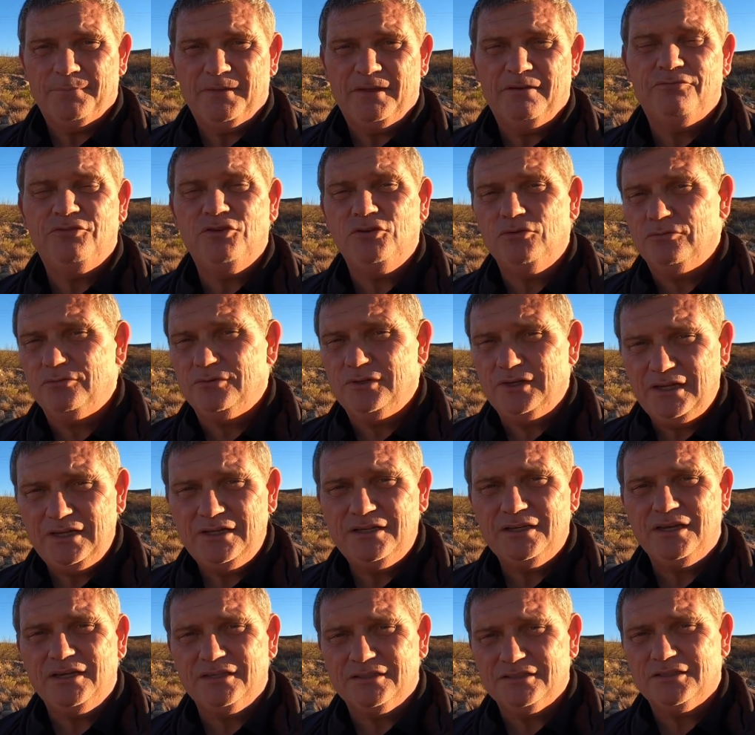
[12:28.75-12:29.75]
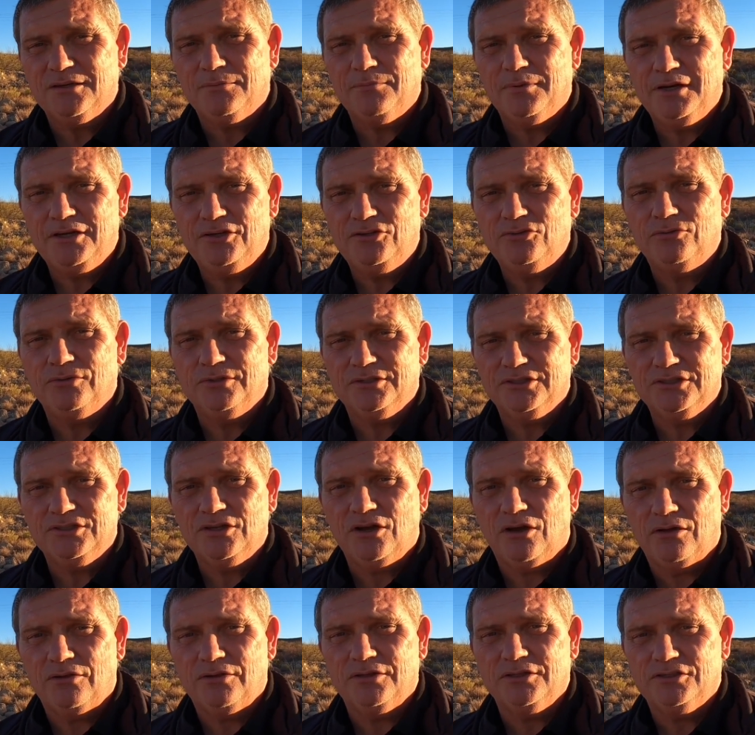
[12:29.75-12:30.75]
If you need to get somebody to
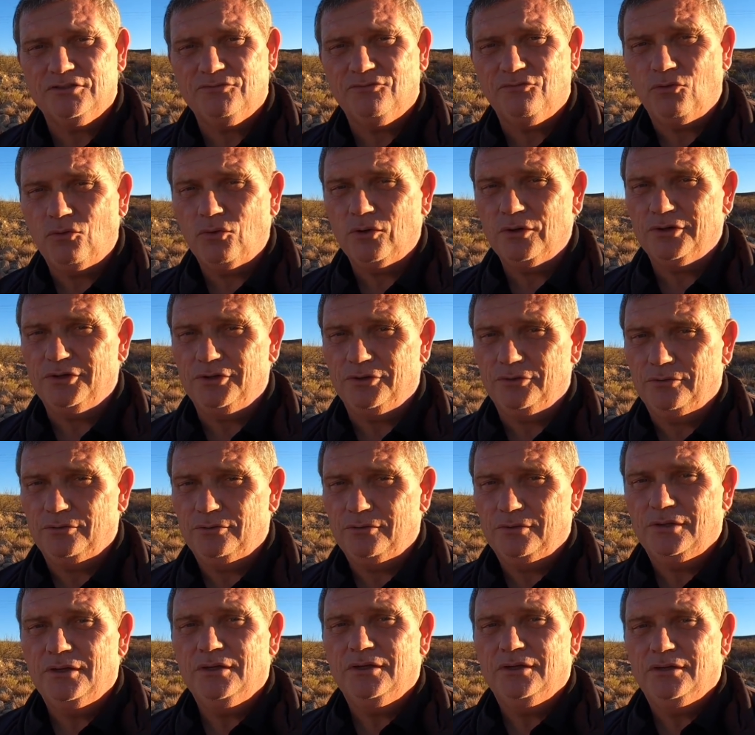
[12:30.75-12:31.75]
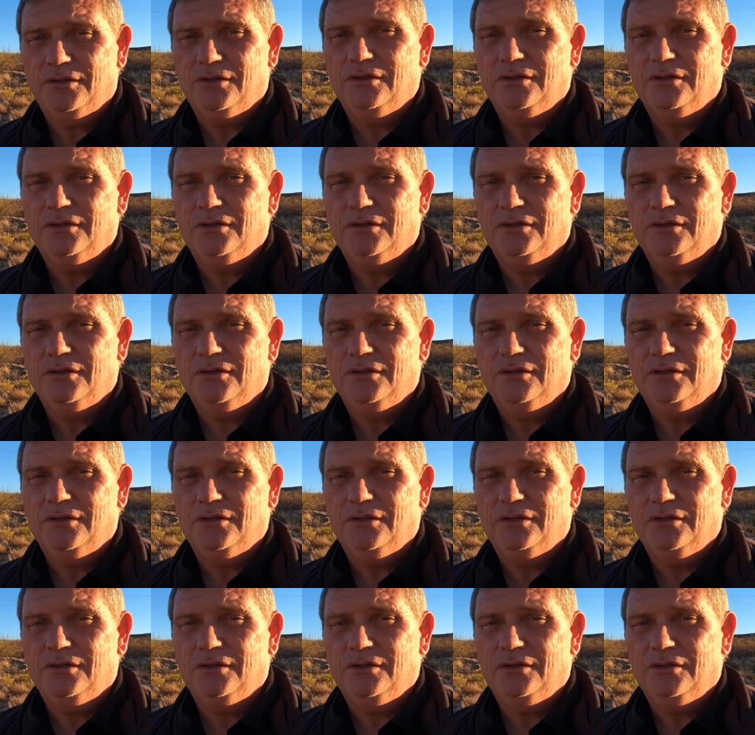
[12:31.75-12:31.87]
install this for you,